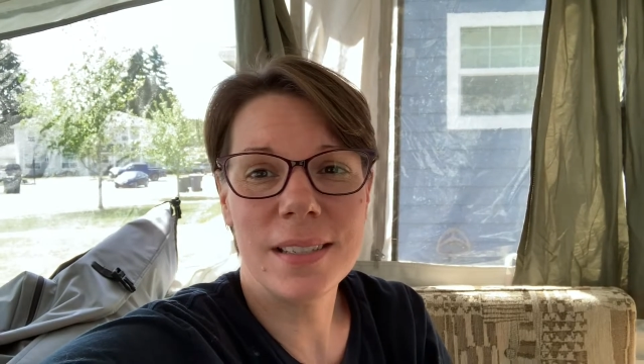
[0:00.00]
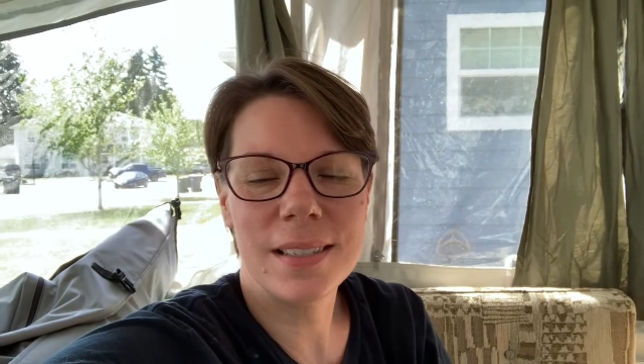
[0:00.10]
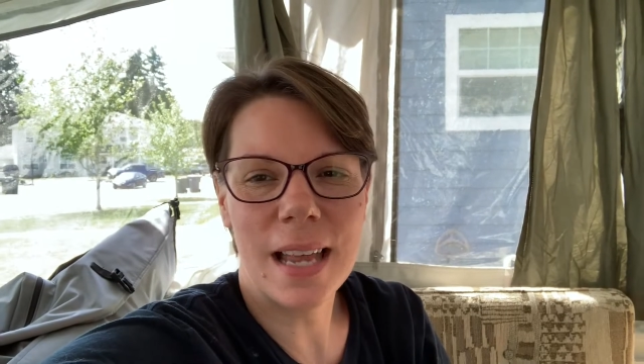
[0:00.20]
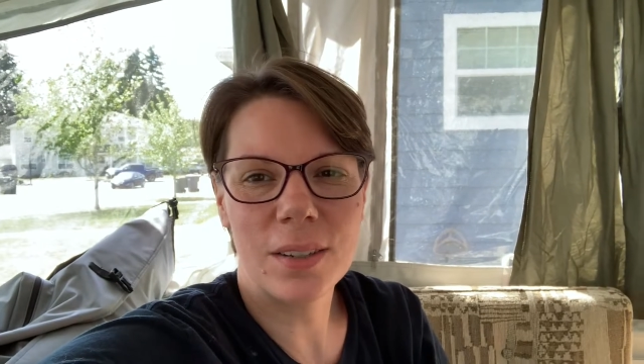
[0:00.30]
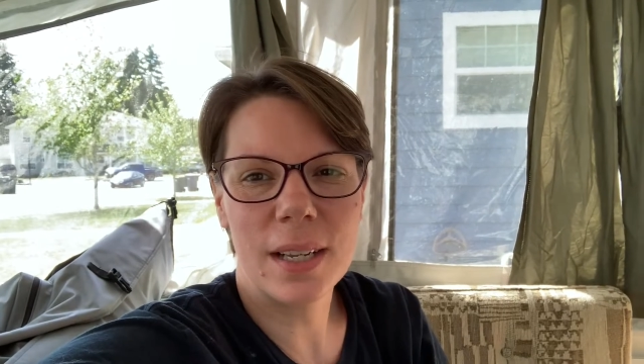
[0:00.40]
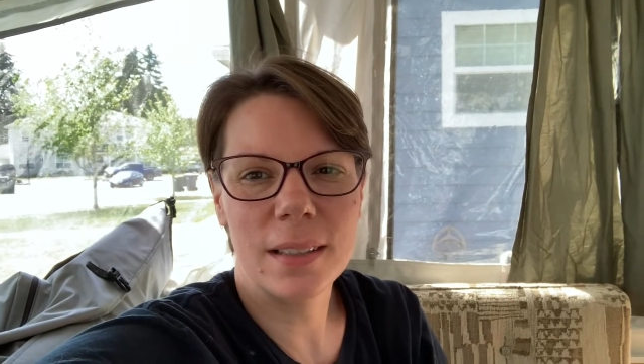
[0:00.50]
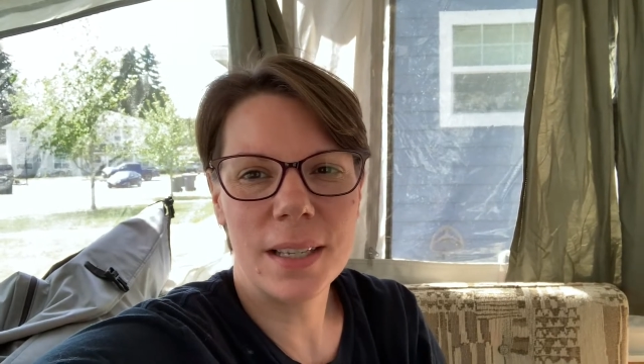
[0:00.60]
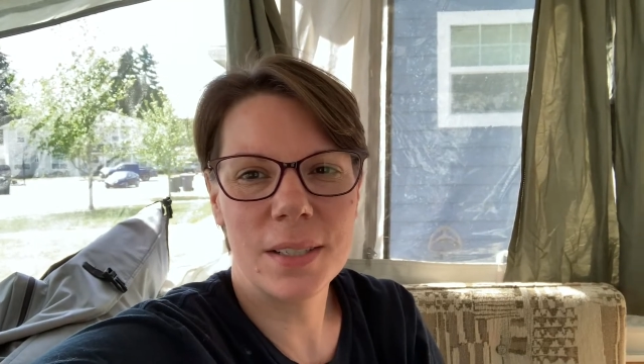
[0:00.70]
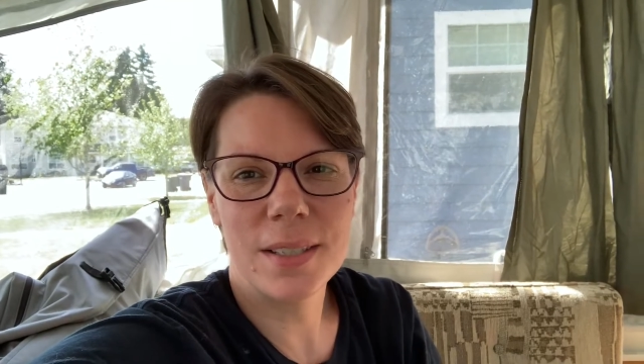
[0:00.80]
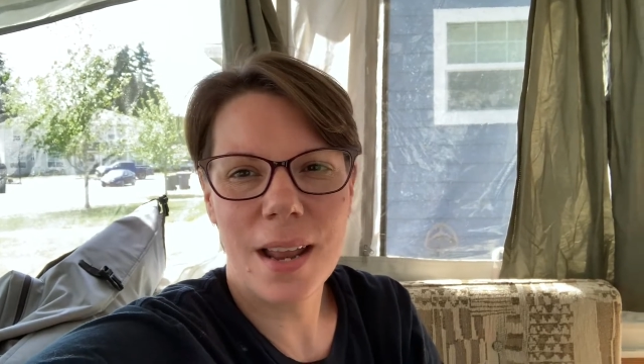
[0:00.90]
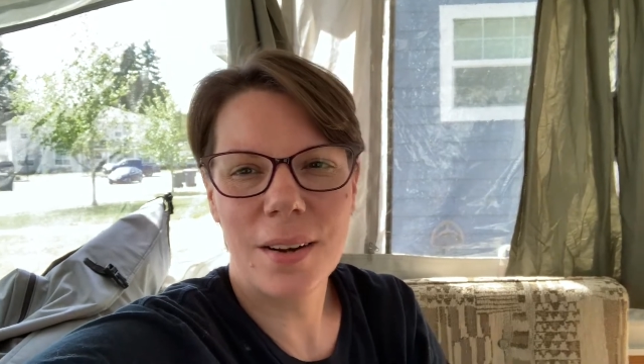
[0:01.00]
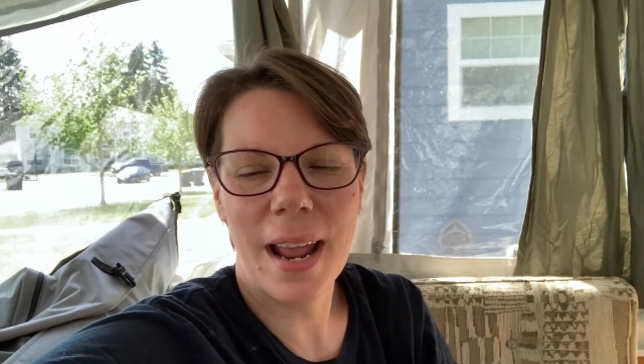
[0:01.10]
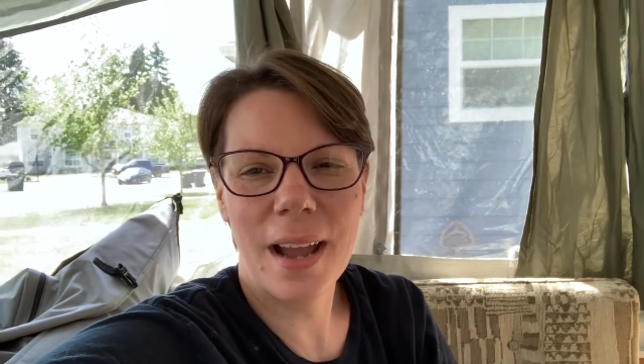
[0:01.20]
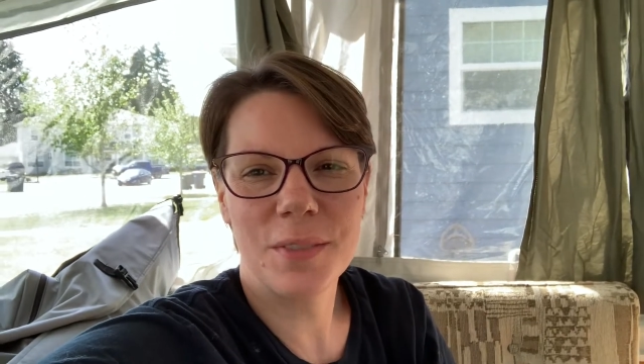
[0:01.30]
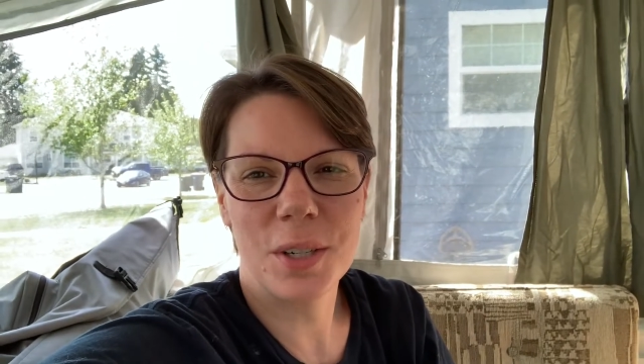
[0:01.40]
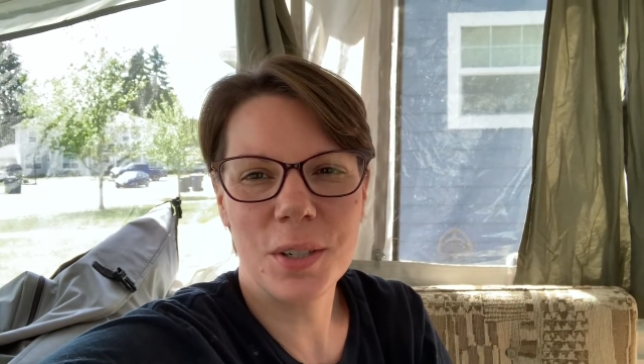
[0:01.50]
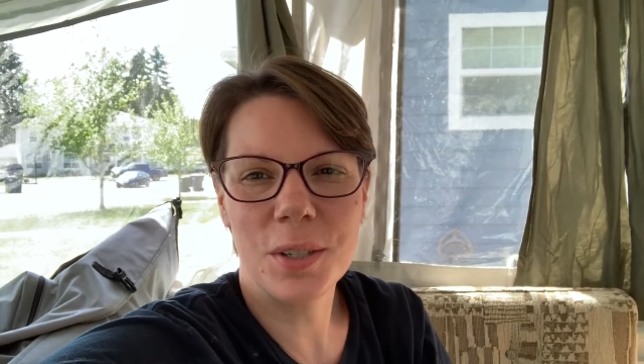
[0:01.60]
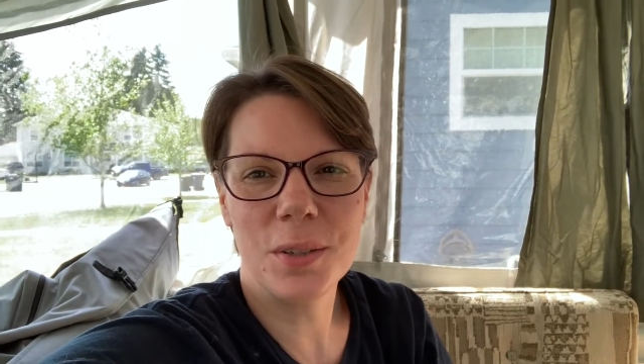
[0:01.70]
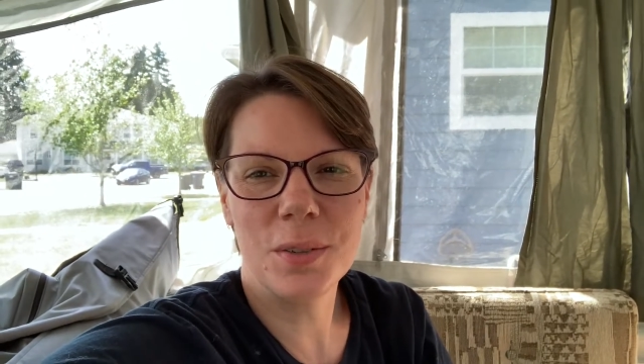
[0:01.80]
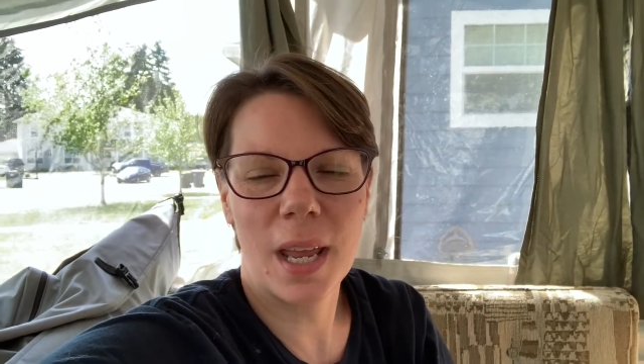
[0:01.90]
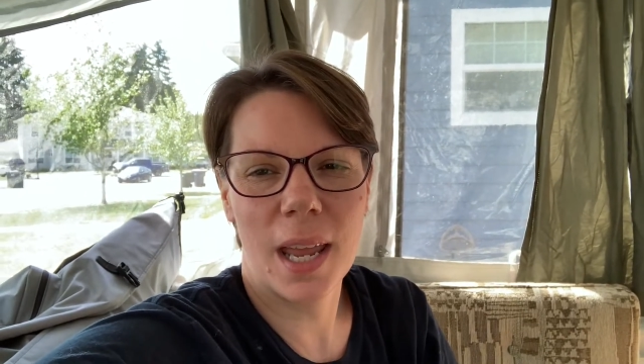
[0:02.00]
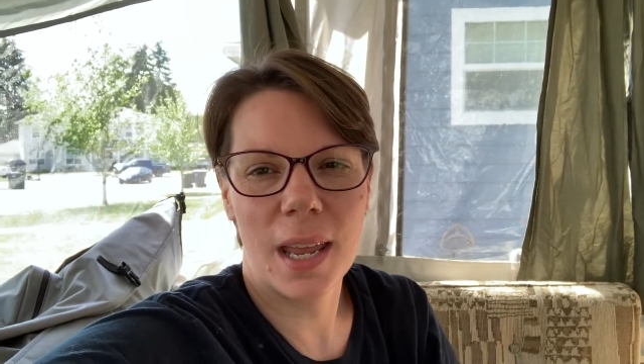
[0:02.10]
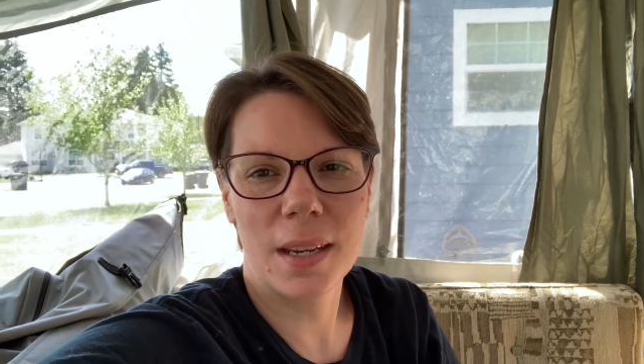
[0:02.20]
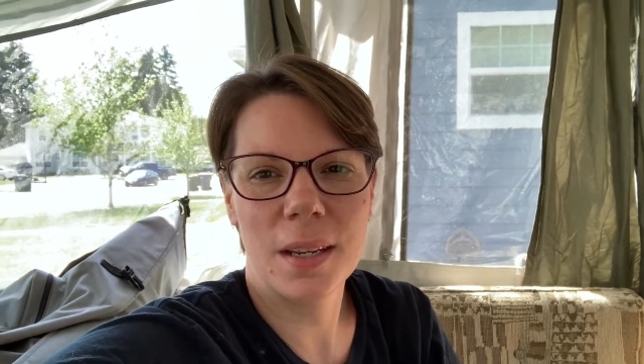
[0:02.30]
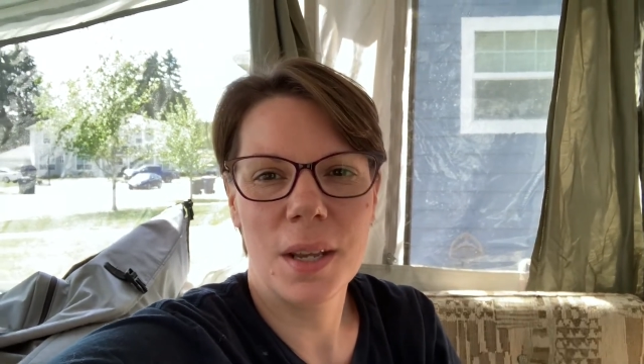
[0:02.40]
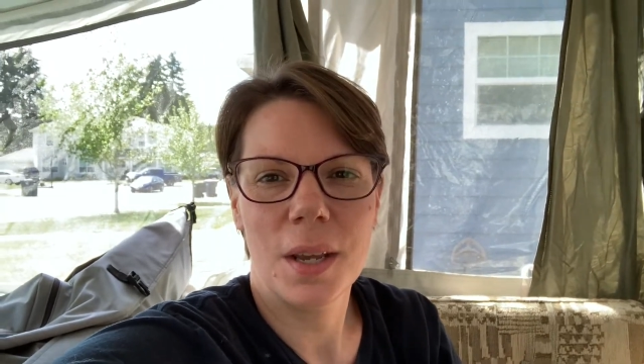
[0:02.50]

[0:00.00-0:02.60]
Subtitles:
Saturday, later Saturday afternoon, and